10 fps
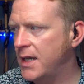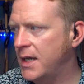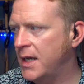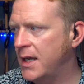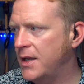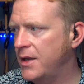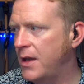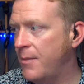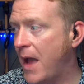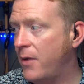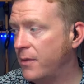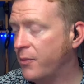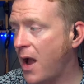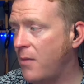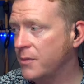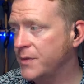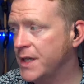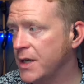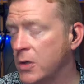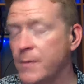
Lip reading: about the problems here.